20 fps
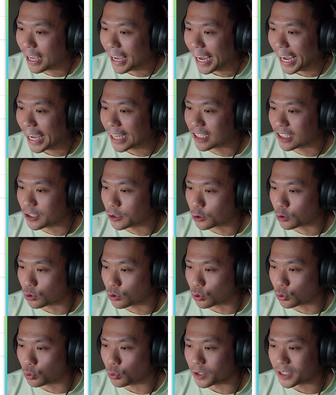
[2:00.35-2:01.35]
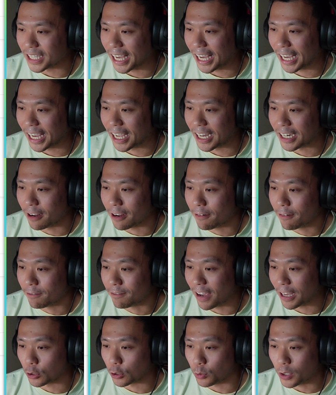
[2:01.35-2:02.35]
analytical tools and
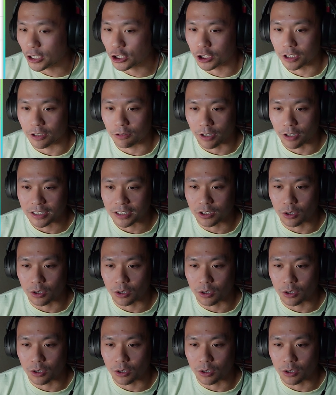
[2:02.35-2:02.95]
valuation, right?